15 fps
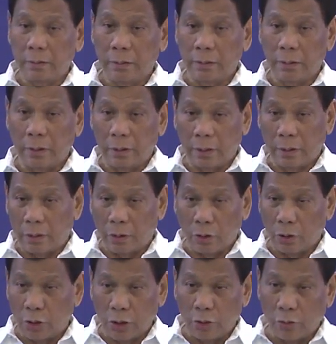the
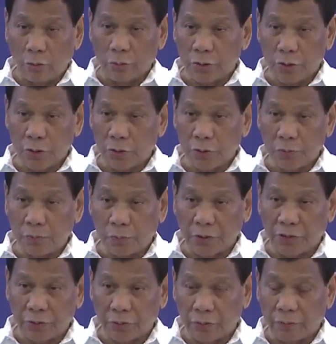lowest
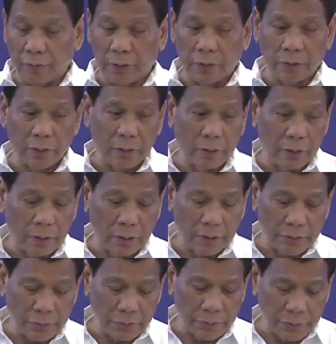point of our
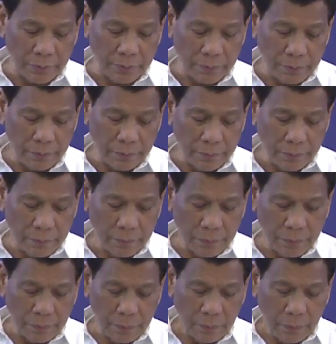relationship.
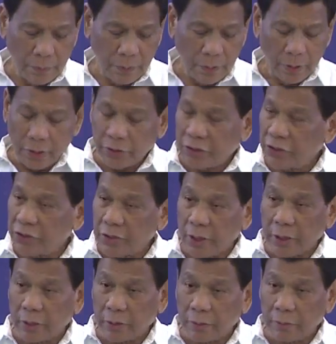It is
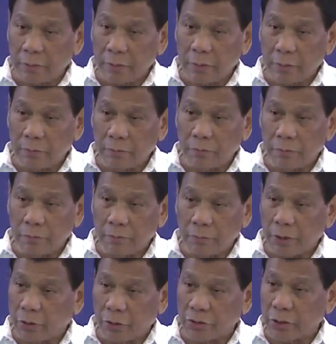not
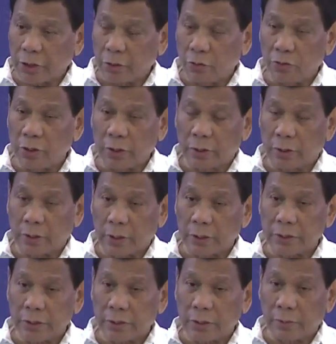because I do not
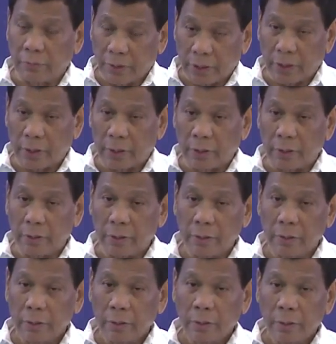trust America,
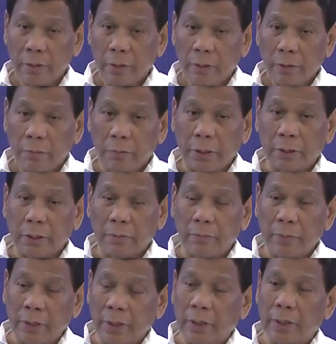but
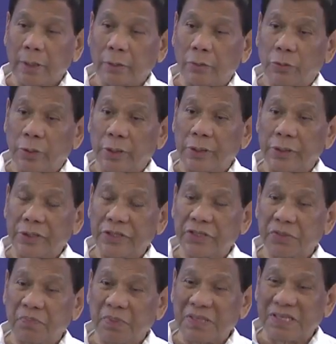America today
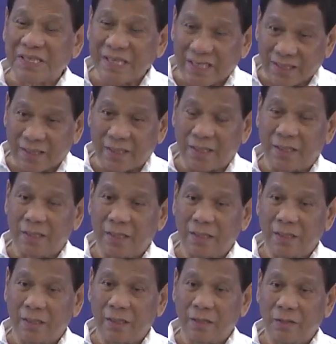is beset
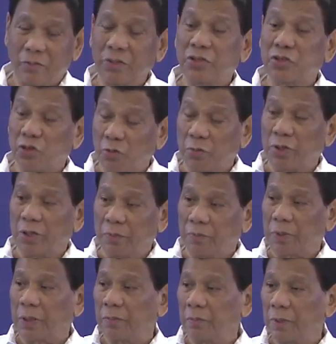with so many
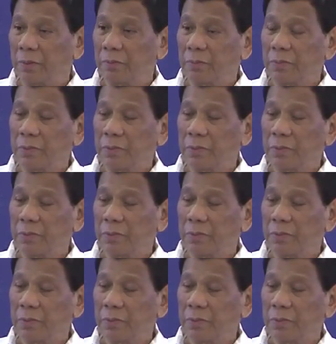problems.